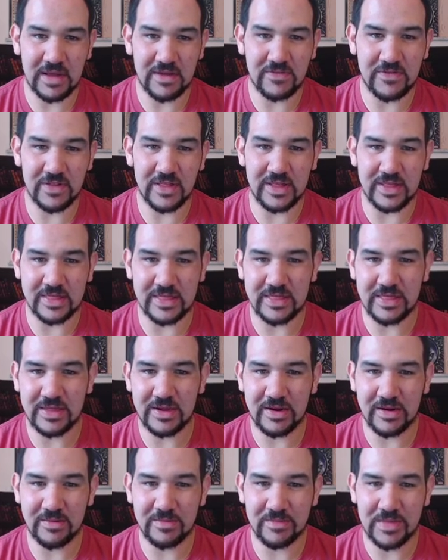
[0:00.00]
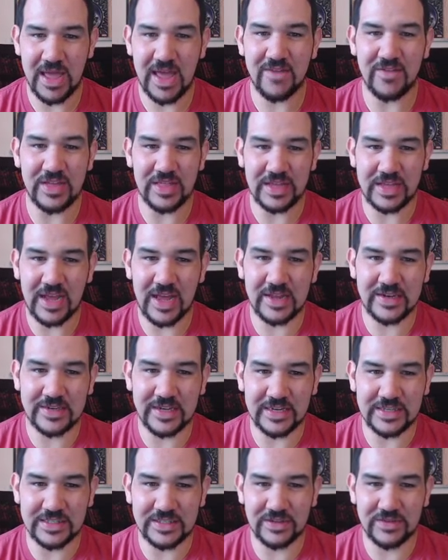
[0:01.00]
feel like they're having the
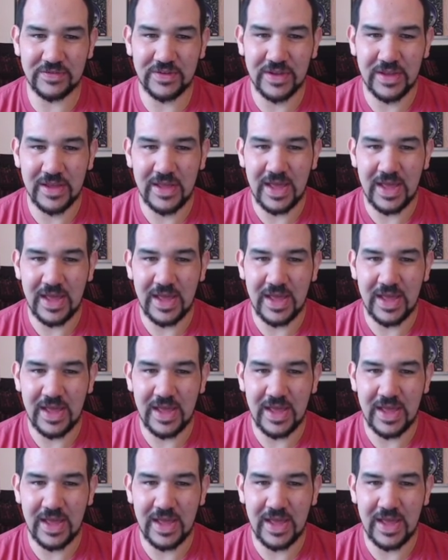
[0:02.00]
context of